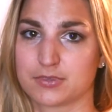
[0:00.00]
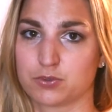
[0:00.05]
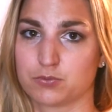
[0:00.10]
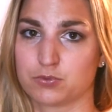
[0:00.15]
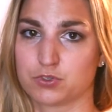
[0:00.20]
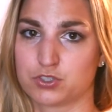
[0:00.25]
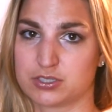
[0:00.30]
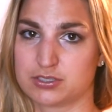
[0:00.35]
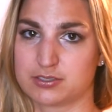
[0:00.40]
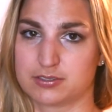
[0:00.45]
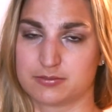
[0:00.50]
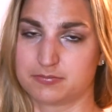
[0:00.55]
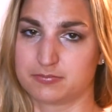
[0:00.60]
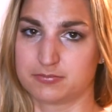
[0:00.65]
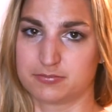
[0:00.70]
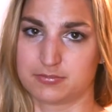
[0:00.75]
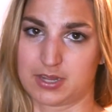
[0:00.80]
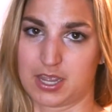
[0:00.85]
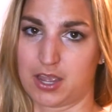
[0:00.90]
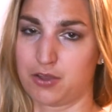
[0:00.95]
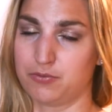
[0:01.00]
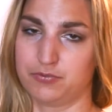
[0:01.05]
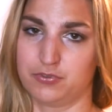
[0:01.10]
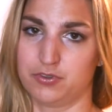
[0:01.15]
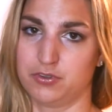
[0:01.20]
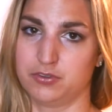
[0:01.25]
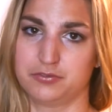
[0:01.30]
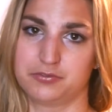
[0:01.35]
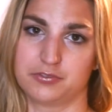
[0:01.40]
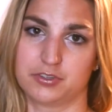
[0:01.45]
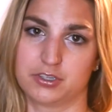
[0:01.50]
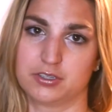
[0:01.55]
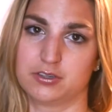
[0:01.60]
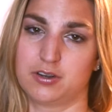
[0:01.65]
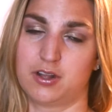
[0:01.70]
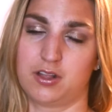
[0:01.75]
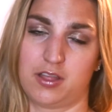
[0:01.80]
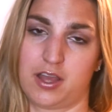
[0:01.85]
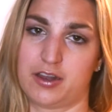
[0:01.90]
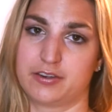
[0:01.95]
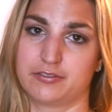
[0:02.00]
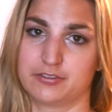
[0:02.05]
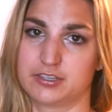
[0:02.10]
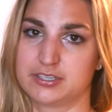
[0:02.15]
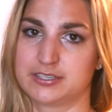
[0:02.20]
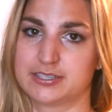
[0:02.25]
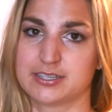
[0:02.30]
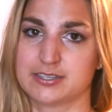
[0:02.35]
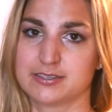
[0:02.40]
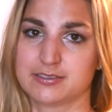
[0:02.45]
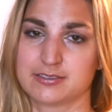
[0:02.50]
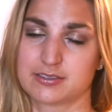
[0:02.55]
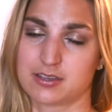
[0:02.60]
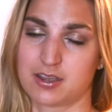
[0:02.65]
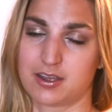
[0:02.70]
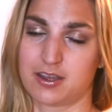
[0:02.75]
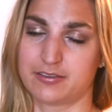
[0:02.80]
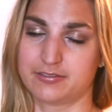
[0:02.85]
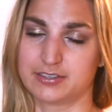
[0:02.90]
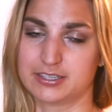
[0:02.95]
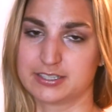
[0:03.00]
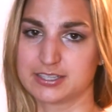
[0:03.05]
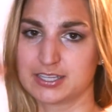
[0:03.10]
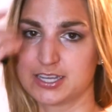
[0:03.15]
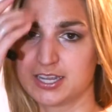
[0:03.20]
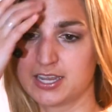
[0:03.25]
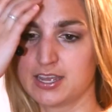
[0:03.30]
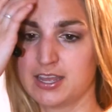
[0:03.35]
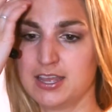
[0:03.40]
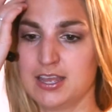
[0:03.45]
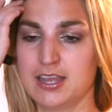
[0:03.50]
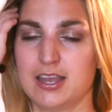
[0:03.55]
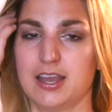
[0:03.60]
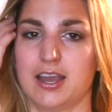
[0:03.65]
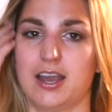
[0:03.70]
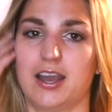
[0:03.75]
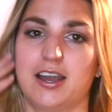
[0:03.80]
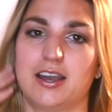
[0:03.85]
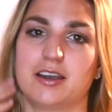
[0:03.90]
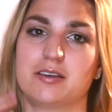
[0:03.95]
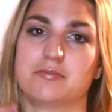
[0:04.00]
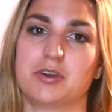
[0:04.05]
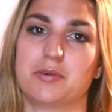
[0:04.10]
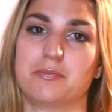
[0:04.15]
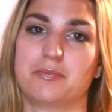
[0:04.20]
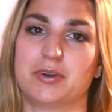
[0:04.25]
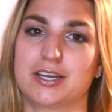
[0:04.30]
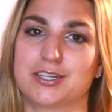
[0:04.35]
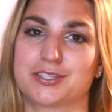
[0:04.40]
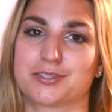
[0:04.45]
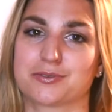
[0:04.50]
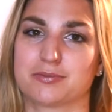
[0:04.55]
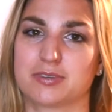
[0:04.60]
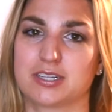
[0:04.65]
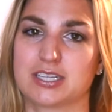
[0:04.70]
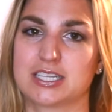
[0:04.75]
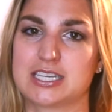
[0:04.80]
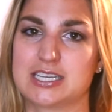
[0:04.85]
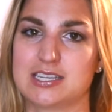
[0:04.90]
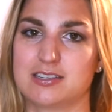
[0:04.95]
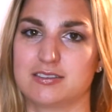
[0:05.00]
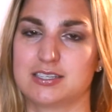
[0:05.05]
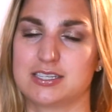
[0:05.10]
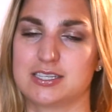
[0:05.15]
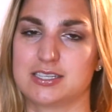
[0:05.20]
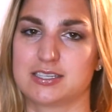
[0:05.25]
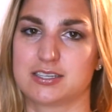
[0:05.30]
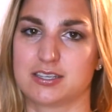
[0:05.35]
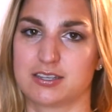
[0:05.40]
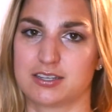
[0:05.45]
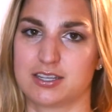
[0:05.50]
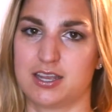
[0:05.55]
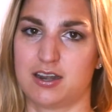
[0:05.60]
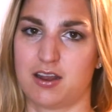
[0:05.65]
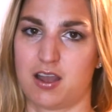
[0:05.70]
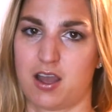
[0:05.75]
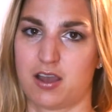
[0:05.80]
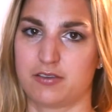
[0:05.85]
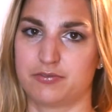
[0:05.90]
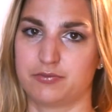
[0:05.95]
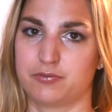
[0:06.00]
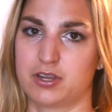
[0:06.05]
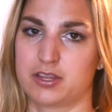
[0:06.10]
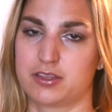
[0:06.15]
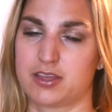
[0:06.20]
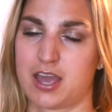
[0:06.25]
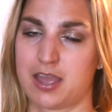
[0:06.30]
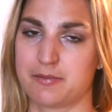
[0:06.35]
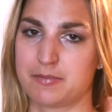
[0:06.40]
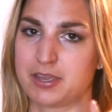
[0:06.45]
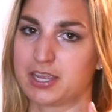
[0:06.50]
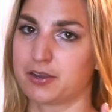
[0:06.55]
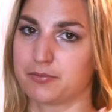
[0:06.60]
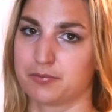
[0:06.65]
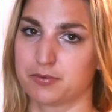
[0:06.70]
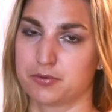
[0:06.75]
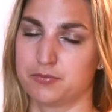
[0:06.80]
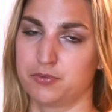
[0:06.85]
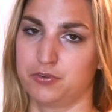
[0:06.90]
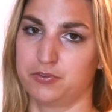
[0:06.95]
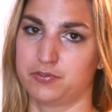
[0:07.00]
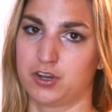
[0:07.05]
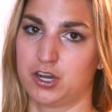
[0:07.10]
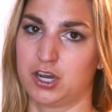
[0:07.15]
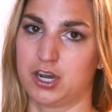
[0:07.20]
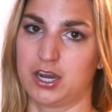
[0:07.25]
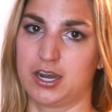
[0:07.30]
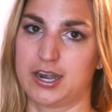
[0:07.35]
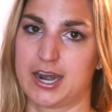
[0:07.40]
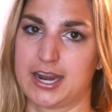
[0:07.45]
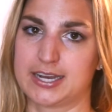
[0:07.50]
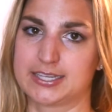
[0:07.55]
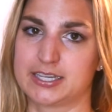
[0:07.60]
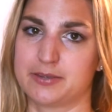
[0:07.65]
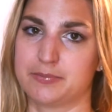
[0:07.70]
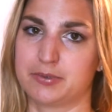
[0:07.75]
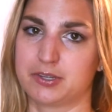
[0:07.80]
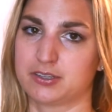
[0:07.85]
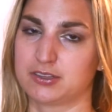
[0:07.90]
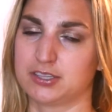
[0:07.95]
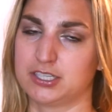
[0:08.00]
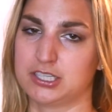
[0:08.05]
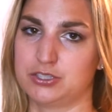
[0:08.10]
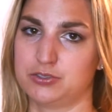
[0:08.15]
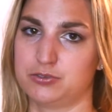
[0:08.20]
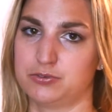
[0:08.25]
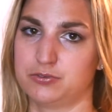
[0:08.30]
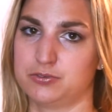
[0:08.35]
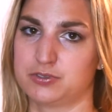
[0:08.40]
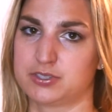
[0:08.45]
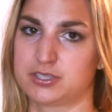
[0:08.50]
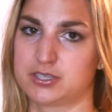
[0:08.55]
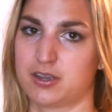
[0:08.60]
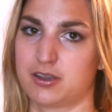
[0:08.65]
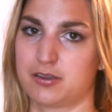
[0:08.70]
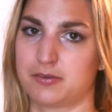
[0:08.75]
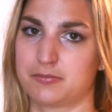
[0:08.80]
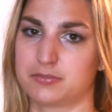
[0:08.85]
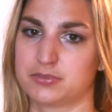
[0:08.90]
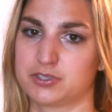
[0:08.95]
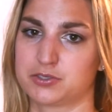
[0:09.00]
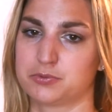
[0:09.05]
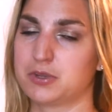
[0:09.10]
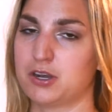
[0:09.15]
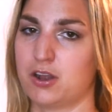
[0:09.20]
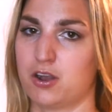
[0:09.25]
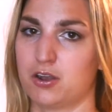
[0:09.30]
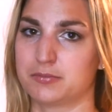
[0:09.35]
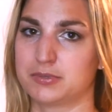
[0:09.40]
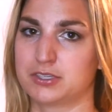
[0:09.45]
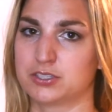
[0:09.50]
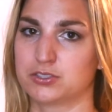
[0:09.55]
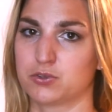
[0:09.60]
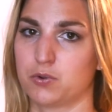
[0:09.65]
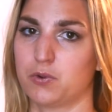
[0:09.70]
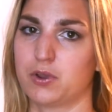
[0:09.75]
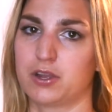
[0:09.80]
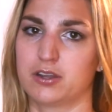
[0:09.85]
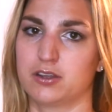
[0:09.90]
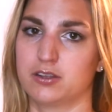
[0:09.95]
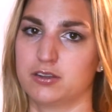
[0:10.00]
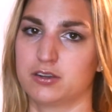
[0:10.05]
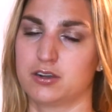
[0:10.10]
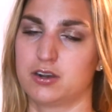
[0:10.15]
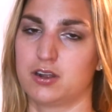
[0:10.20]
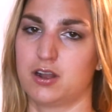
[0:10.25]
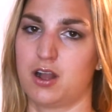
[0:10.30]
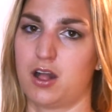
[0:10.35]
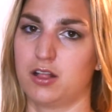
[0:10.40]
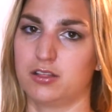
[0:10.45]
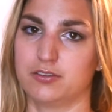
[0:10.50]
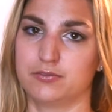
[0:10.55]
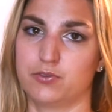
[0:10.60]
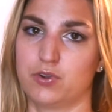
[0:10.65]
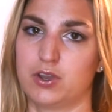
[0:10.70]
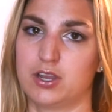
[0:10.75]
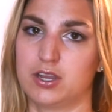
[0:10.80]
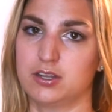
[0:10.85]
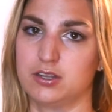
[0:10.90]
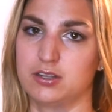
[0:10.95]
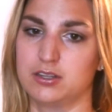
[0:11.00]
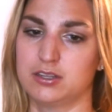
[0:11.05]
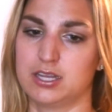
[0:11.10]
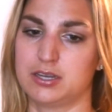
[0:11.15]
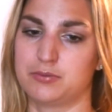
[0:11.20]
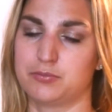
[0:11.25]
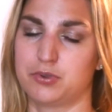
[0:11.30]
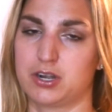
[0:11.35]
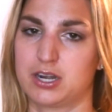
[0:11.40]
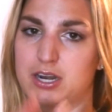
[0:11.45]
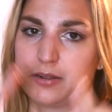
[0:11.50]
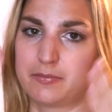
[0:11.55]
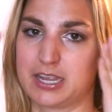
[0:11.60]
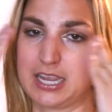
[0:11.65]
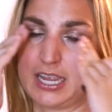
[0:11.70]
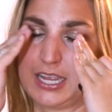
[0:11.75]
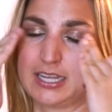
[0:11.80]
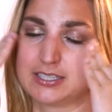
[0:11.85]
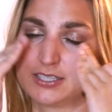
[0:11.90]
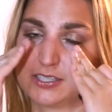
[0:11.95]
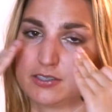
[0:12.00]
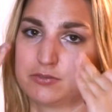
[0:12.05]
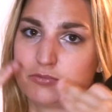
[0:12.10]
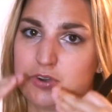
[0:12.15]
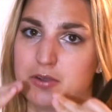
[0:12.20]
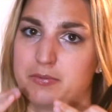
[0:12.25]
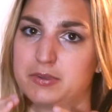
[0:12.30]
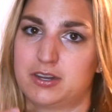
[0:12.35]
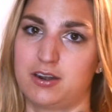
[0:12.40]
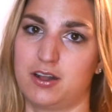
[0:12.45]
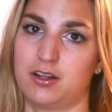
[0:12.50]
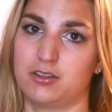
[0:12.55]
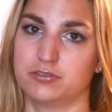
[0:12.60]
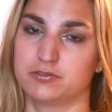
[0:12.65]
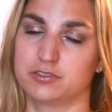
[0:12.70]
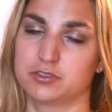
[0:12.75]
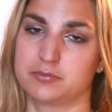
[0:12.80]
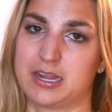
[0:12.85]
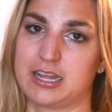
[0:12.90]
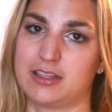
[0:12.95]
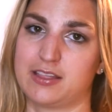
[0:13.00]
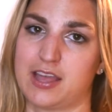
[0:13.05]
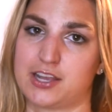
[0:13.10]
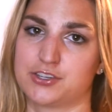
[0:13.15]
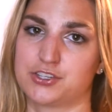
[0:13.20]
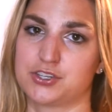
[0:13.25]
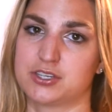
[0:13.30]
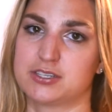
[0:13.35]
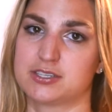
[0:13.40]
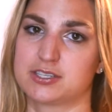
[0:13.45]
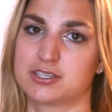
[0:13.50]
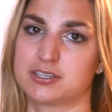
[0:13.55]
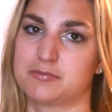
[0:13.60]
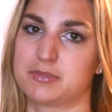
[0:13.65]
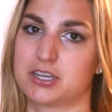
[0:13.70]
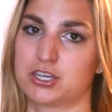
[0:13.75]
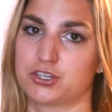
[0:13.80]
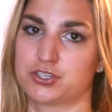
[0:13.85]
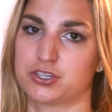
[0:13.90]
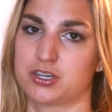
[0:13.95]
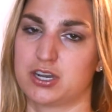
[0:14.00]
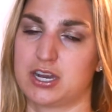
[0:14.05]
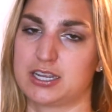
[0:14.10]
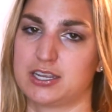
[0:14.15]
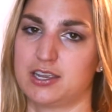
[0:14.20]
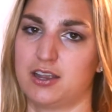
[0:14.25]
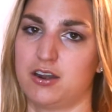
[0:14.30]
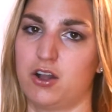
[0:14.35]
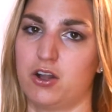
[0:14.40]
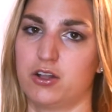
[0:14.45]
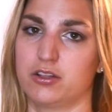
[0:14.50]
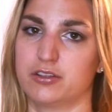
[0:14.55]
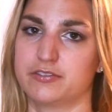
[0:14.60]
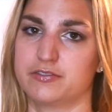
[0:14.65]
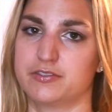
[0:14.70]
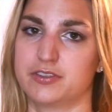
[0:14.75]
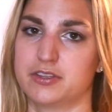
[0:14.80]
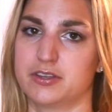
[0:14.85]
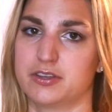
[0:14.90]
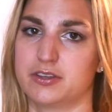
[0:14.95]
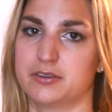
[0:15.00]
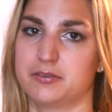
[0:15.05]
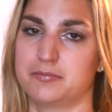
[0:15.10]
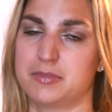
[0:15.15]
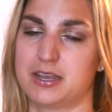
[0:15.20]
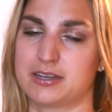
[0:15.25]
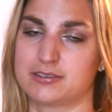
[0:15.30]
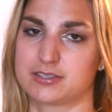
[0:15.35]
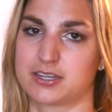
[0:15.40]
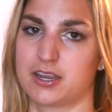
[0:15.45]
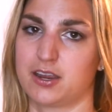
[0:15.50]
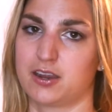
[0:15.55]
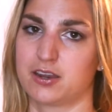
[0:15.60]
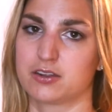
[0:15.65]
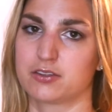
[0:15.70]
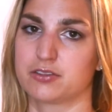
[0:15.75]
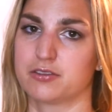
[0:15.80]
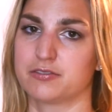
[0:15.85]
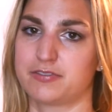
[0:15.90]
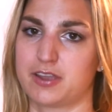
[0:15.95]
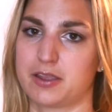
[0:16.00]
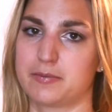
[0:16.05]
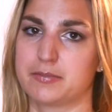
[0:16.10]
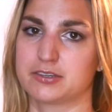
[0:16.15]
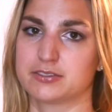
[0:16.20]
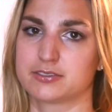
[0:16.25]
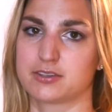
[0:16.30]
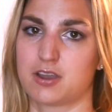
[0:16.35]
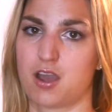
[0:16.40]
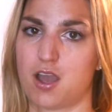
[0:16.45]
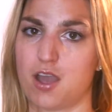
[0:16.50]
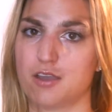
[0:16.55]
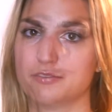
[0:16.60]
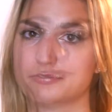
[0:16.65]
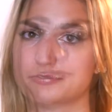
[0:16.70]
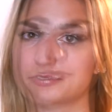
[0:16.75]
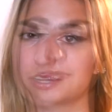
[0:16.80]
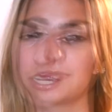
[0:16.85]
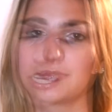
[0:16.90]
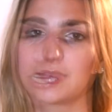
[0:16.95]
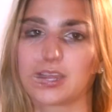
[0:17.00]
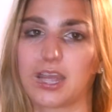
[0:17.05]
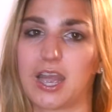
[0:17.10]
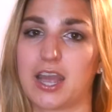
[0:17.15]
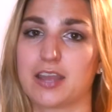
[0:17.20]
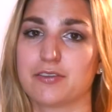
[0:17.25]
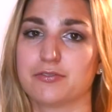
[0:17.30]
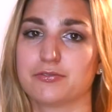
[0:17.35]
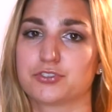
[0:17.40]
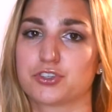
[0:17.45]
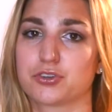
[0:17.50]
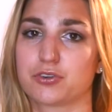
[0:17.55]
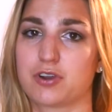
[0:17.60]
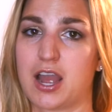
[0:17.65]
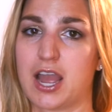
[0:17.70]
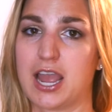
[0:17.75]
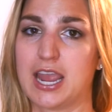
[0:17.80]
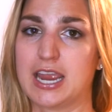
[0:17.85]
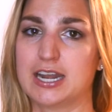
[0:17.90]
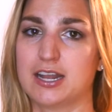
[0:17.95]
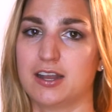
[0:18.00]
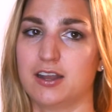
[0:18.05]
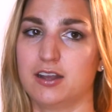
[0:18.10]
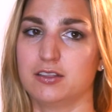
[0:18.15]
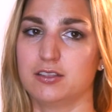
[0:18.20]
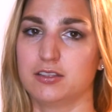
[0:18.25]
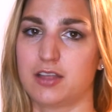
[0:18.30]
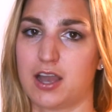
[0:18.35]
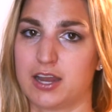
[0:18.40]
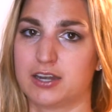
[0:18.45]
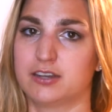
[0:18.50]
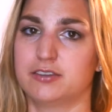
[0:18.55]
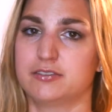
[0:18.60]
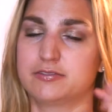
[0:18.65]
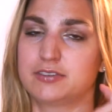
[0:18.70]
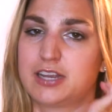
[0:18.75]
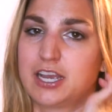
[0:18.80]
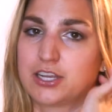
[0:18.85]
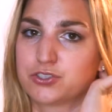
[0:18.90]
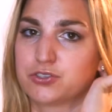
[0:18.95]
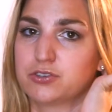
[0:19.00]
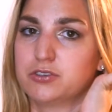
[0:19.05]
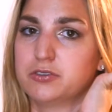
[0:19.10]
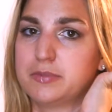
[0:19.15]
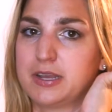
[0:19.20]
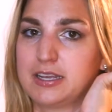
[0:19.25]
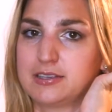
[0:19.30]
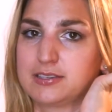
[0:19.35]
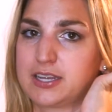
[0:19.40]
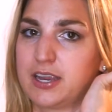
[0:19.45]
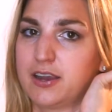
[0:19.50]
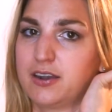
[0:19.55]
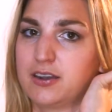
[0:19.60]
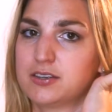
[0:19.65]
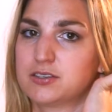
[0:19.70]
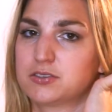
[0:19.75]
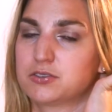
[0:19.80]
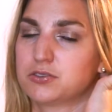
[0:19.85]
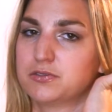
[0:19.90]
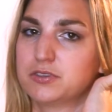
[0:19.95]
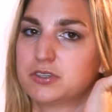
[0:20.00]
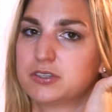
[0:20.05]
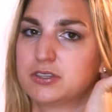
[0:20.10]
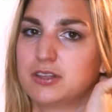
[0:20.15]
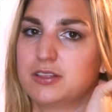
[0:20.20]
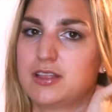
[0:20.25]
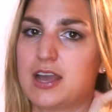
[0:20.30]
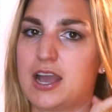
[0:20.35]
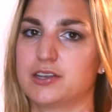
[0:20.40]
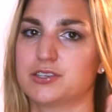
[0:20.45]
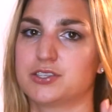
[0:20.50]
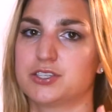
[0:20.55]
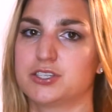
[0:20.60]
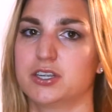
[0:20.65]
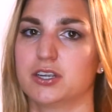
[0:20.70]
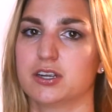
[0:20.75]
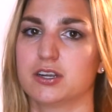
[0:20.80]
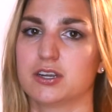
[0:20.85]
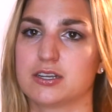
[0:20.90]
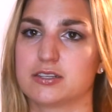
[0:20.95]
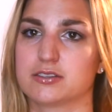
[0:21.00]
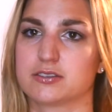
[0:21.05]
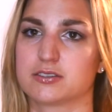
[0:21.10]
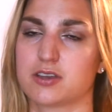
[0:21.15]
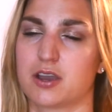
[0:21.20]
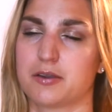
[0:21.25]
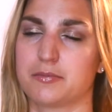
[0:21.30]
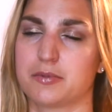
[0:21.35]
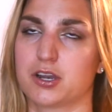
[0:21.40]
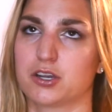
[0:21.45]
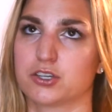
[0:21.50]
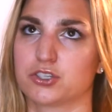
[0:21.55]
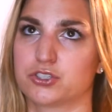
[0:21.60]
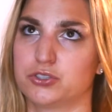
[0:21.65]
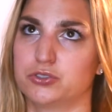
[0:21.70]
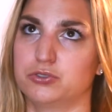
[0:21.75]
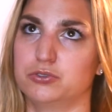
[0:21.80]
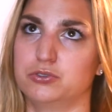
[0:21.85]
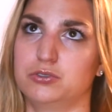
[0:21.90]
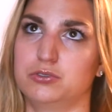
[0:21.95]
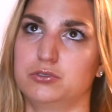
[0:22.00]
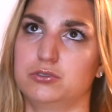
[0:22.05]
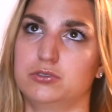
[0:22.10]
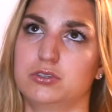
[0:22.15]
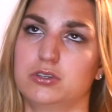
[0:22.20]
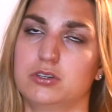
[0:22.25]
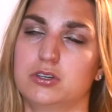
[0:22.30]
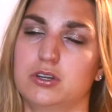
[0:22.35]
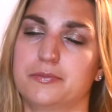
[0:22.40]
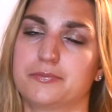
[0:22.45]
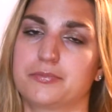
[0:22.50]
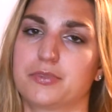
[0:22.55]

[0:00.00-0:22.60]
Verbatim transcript: which is helpful for a lot of reasons, obviously, um, but it's really easy to get off with eye makeup remover, or I typically use some sweet almond oil or olive oil and put it on my hands and rub it all over my lashes to make sure I get all of the mascara, the fibers off. I've tried a lot of natural mascaras over the last year, and some are too